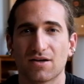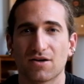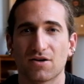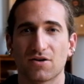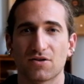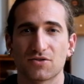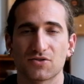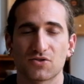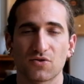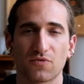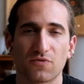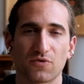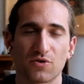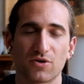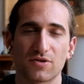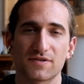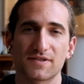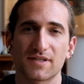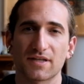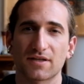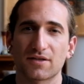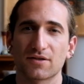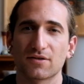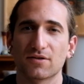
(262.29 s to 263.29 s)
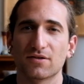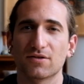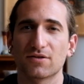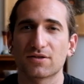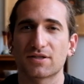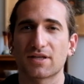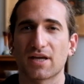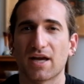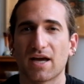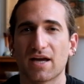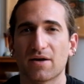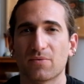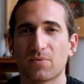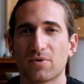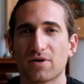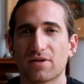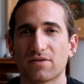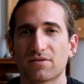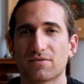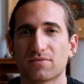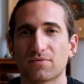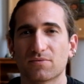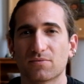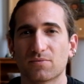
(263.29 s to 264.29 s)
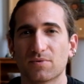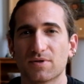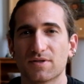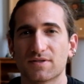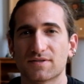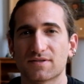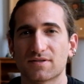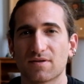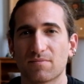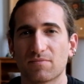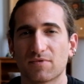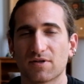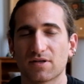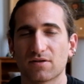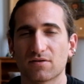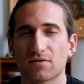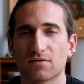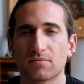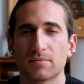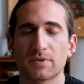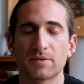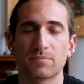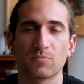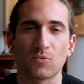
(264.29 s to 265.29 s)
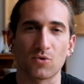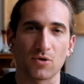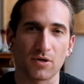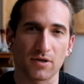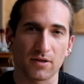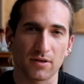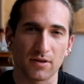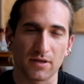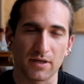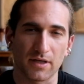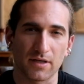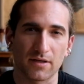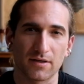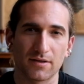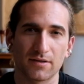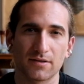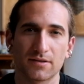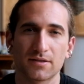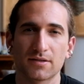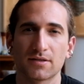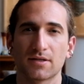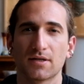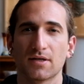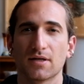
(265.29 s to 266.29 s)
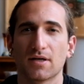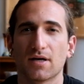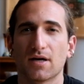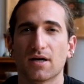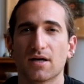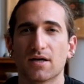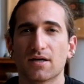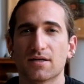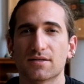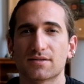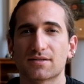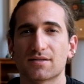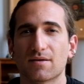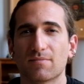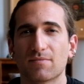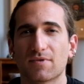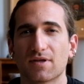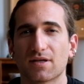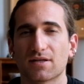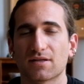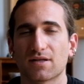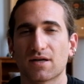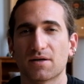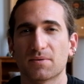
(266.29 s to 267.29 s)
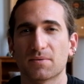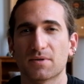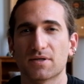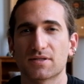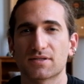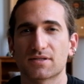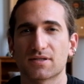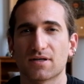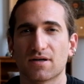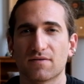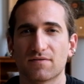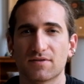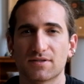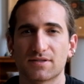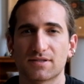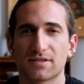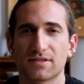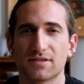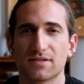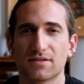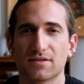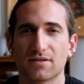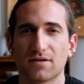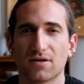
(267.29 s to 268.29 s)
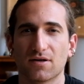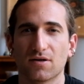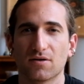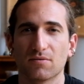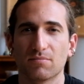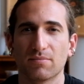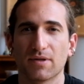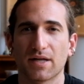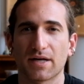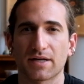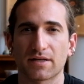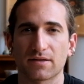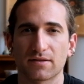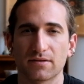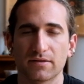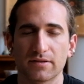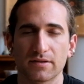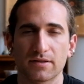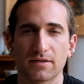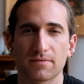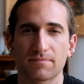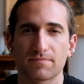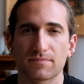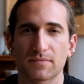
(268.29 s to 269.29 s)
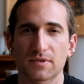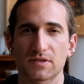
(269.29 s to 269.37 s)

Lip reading: So for the second look, I went with something a little bit more layered, something that was obviously an all black look.